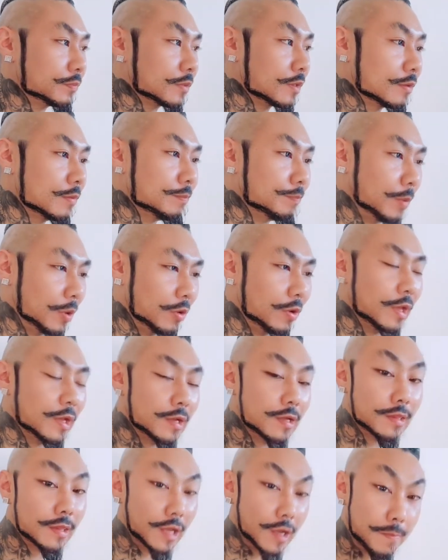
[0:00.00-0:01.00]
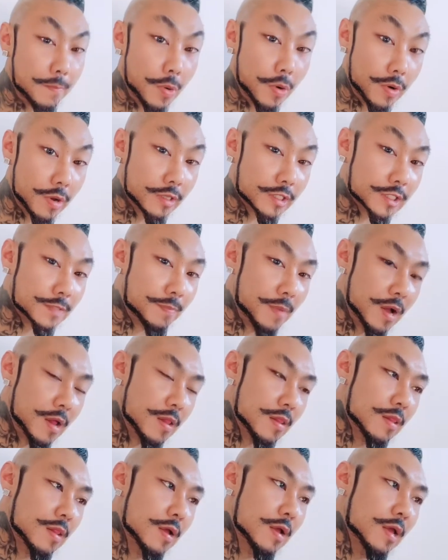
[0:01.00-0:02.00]
Burning, like a burning
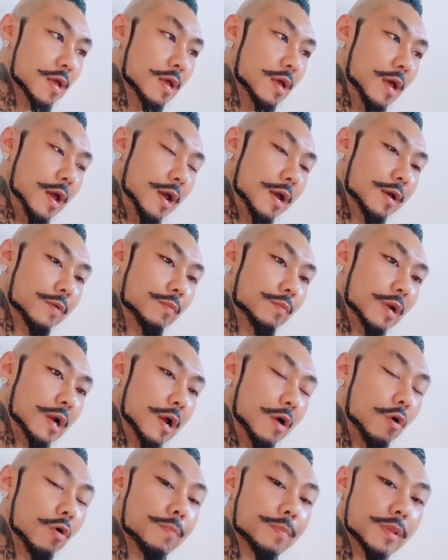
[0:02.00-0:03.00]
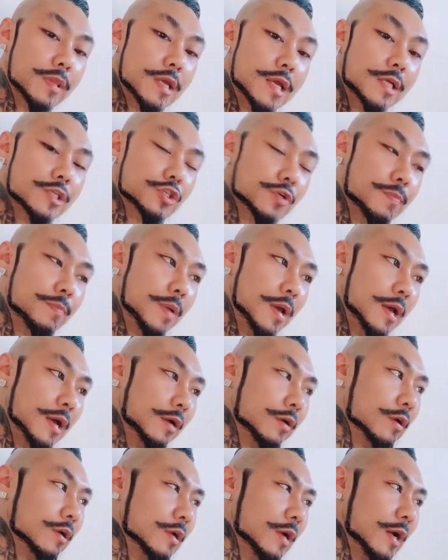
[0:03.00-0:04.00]
smell, and when I opened the engine bay,
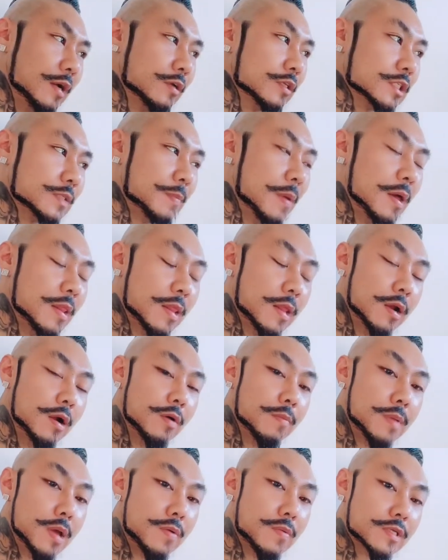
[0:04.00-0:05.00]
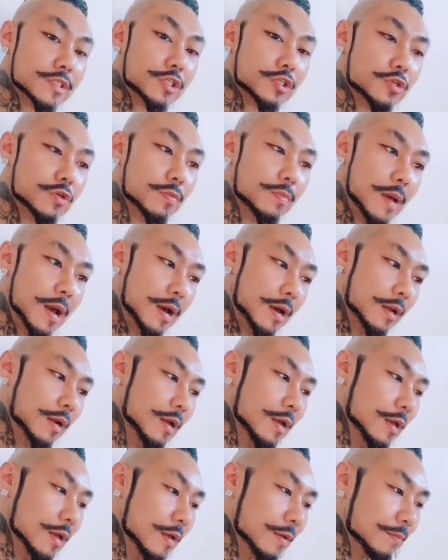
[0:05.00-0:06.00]
I could smell a little bit. It wasn't too
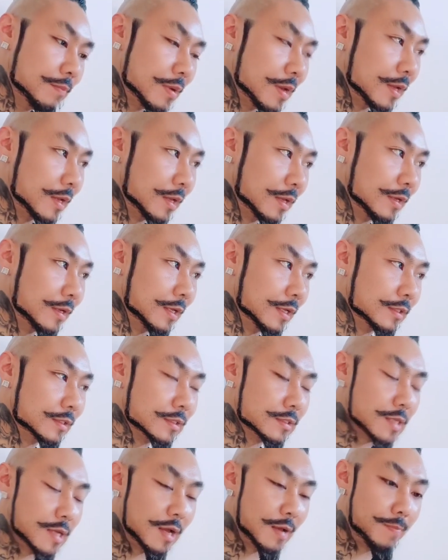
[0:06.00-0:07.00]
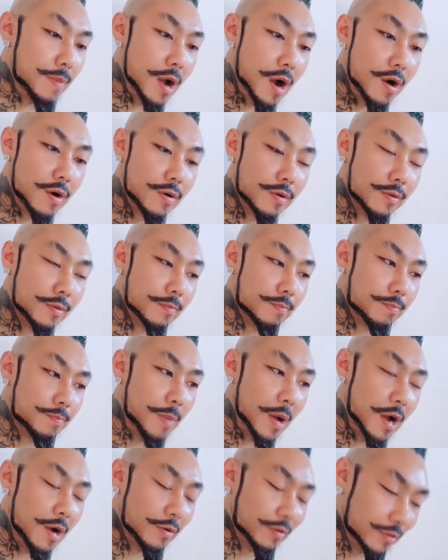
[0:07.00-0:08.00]
bad, but it's
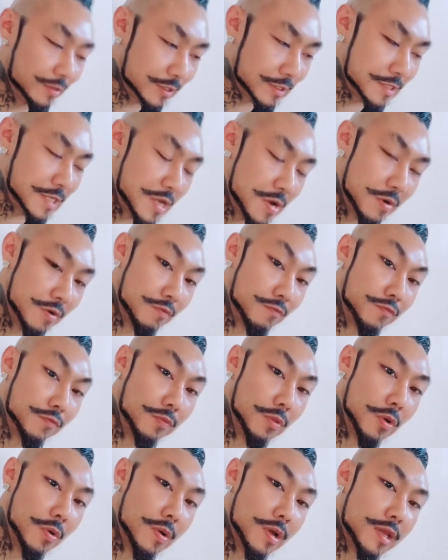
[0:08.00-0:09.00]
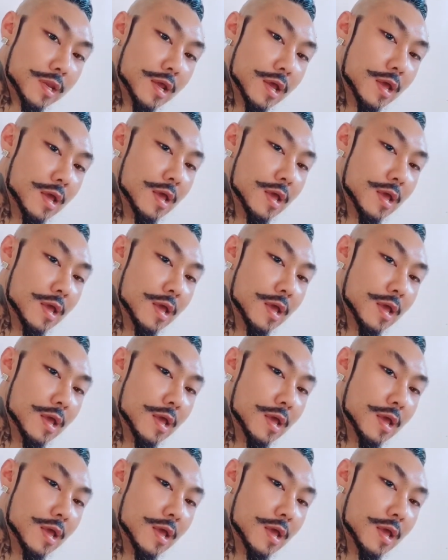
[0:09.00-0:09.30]
power steering fluid